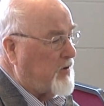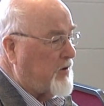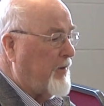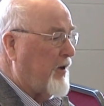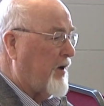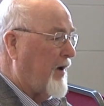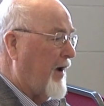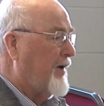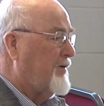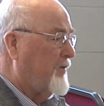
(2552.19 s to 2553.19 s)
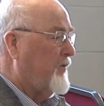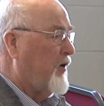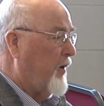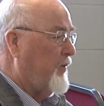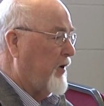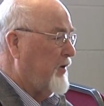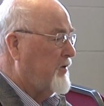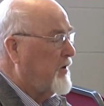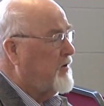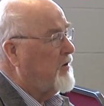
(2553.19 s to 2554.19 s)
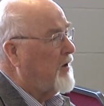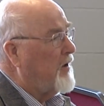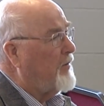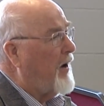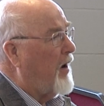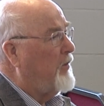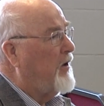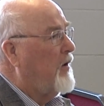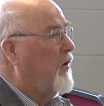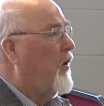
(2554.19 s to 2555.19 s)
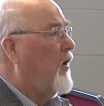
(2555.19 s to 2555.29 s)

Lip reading: some of the kinds of companies that you think might be